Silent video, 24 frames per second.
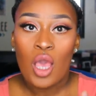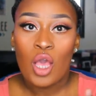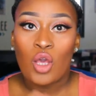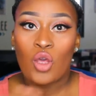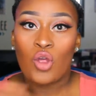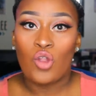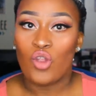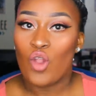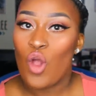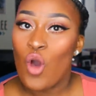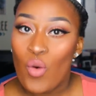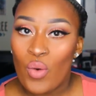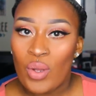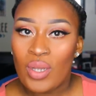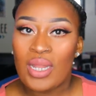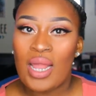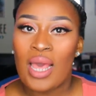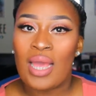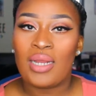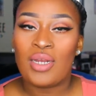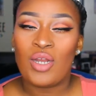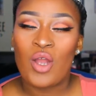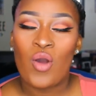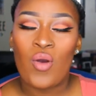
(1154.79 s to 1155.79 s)
glowing
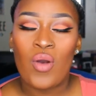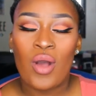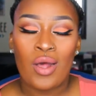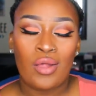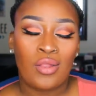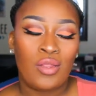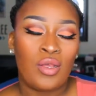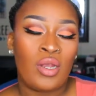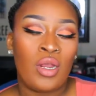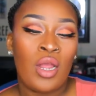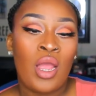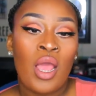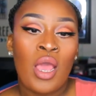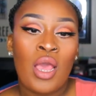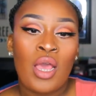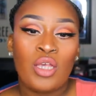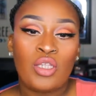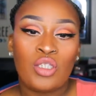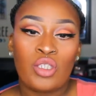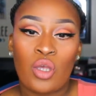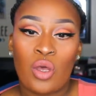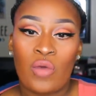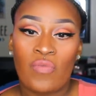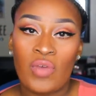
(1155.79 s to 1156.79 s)
like no other.
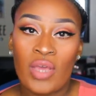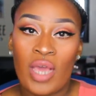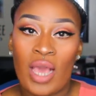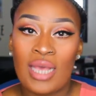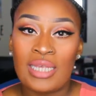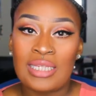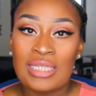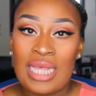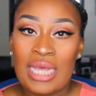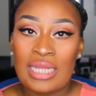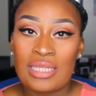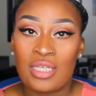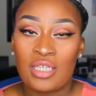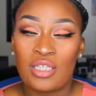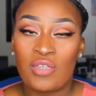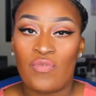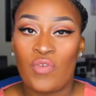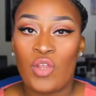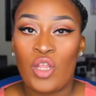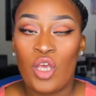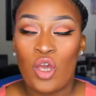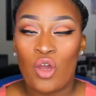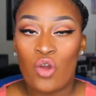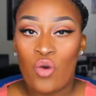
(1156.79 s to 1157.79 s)
So if you guys like this
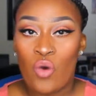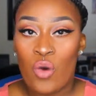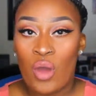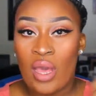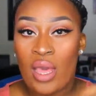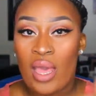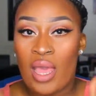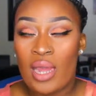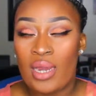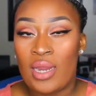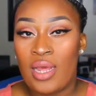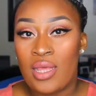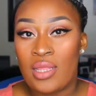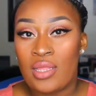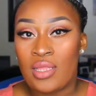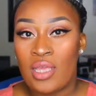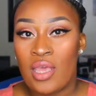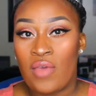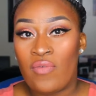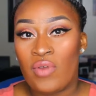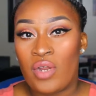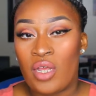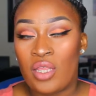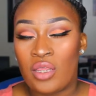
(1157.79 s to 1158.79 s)
video, go ahead and
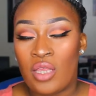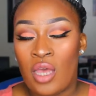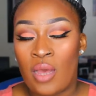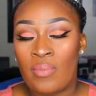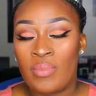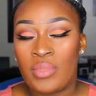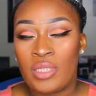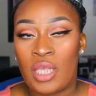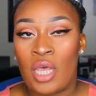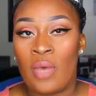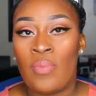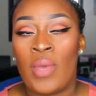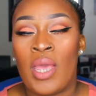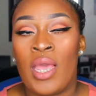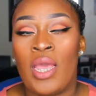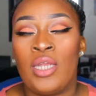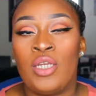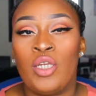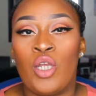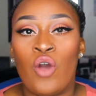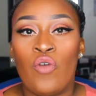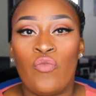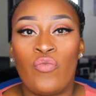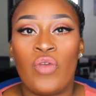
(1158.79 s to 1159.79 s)
give it a thumbs up,
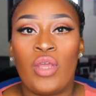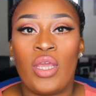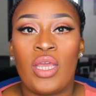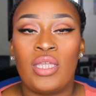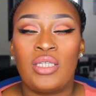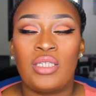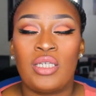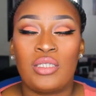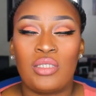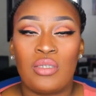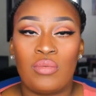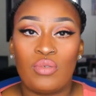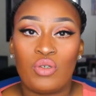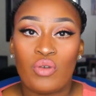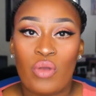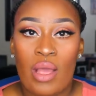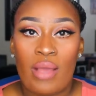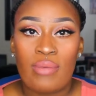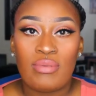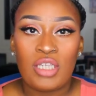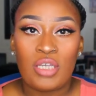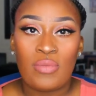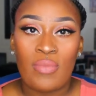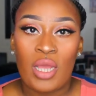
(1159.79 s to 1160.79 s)
and don't forget to
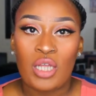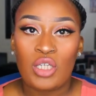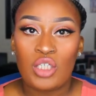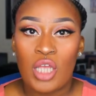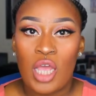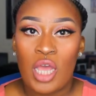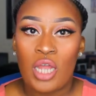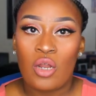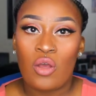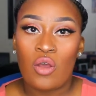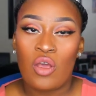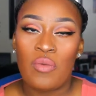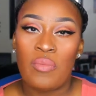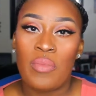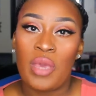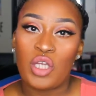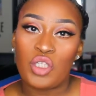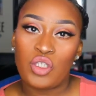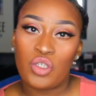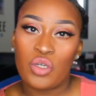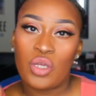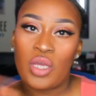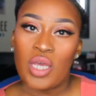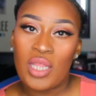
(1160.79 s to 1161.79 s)
subscribe to my channel, and make
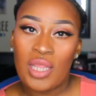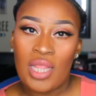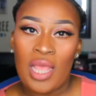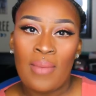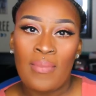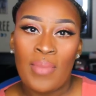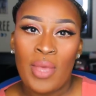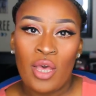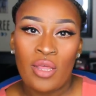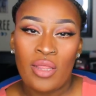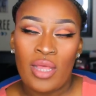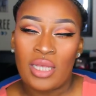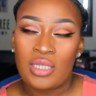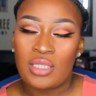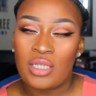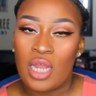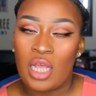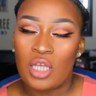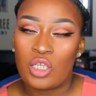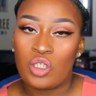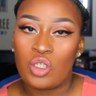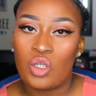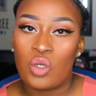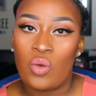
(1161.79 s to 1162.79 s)
sure you hit that bell that's
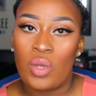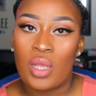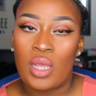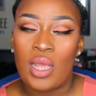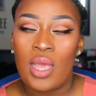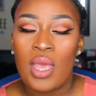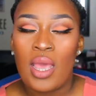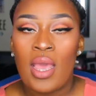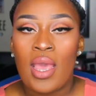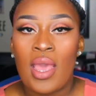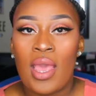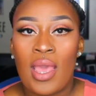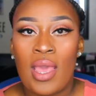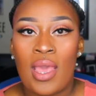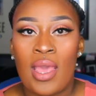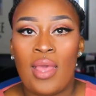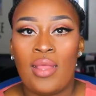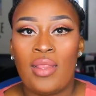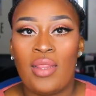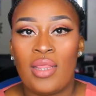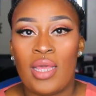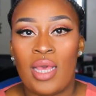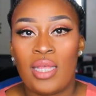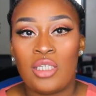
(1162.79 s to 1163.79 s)
next to it,
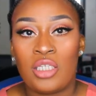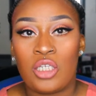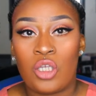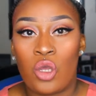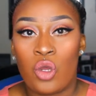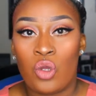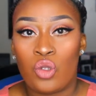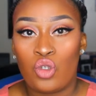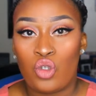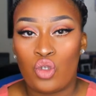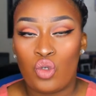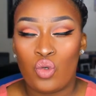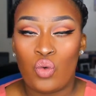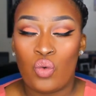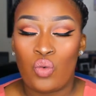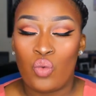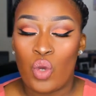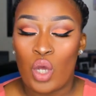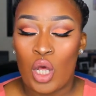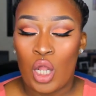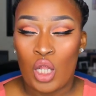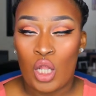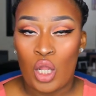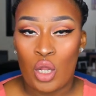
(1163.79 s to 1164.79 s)
and that's going to
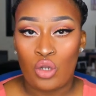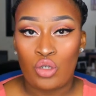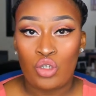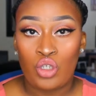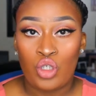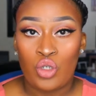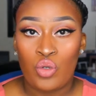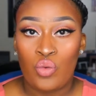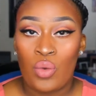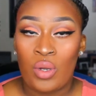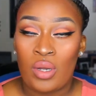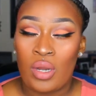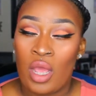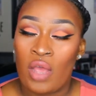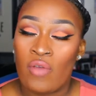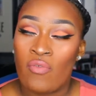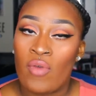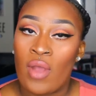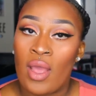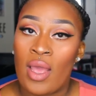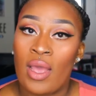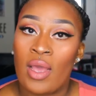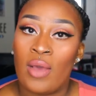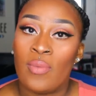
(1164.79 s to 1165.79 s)
alert you
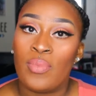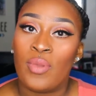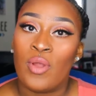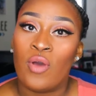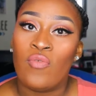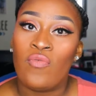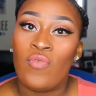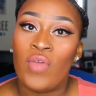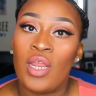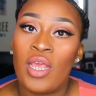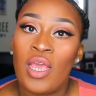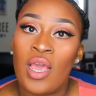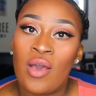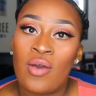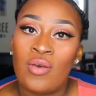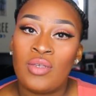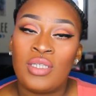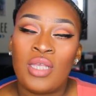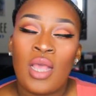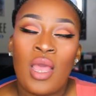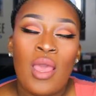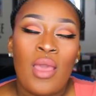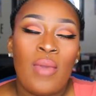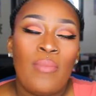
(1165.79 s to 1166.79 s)
whenever I upload videos.
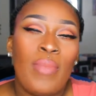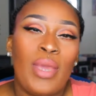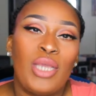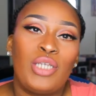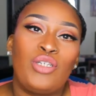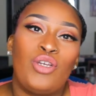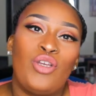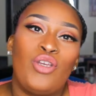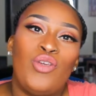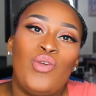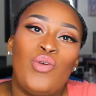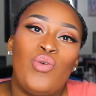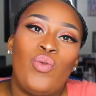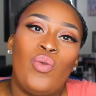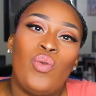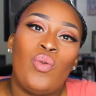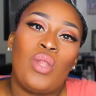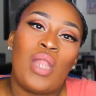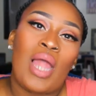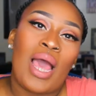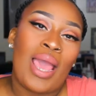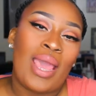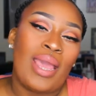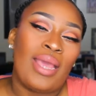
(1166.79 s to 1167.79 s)
Make sure you
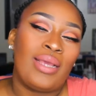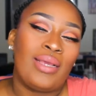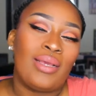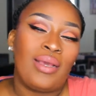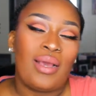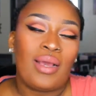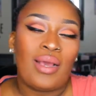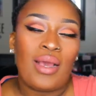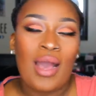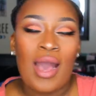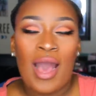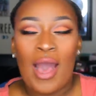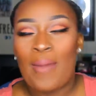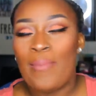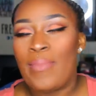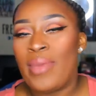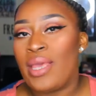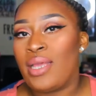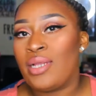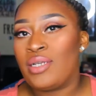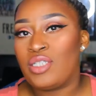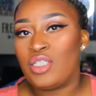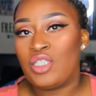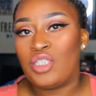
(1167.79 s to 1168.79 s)
like,
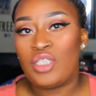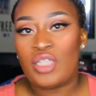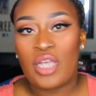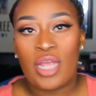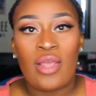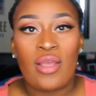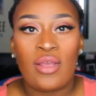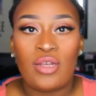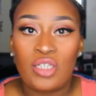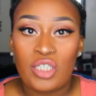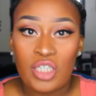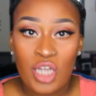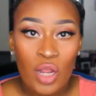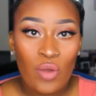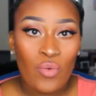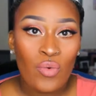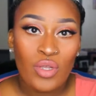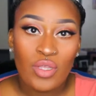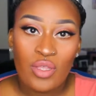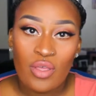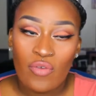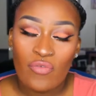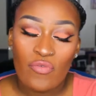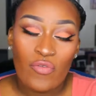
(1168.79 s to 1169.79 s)
comment, share
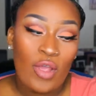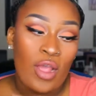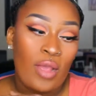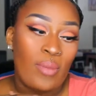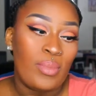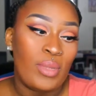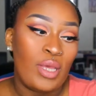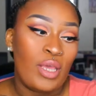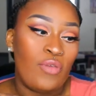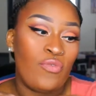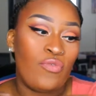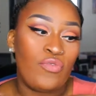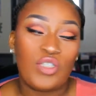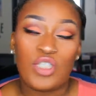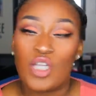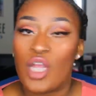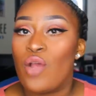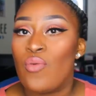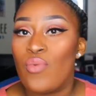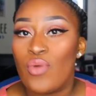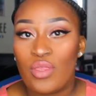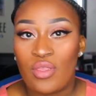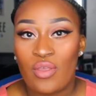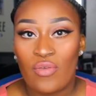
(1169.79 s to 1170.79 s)
with your family,
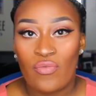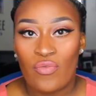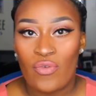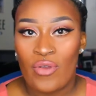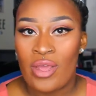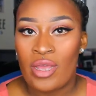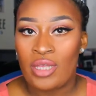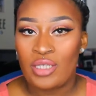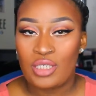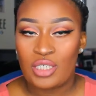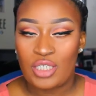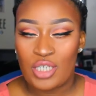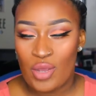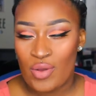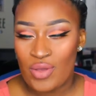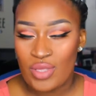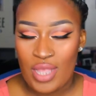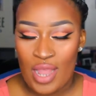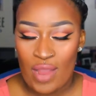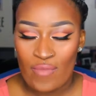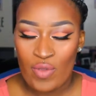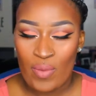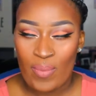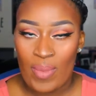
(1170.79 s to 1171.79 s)
share with your friends, share with
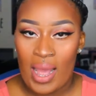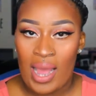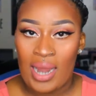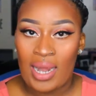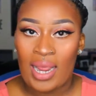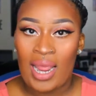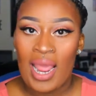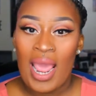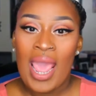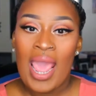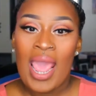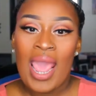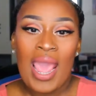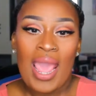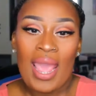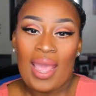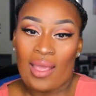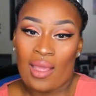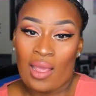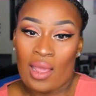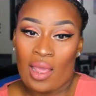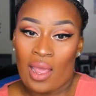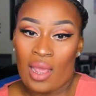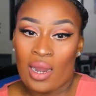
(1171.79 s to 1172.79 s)
everybody,
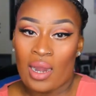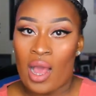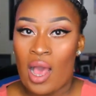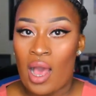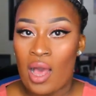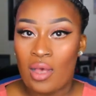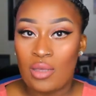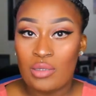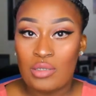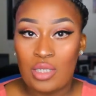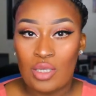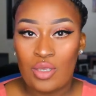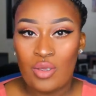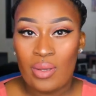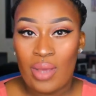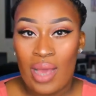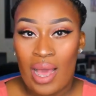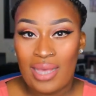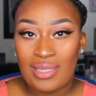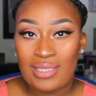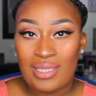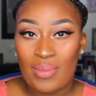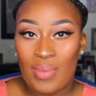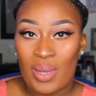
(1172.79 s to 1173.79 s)
and I'll see you
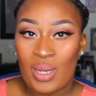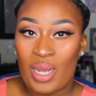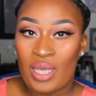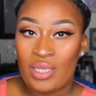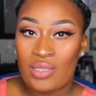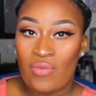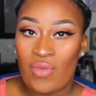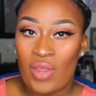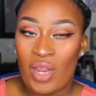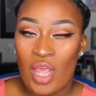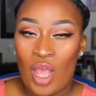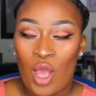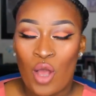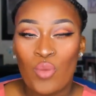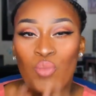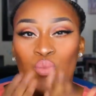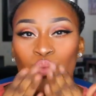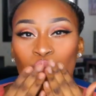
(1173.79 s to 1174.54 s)
guys in my next video.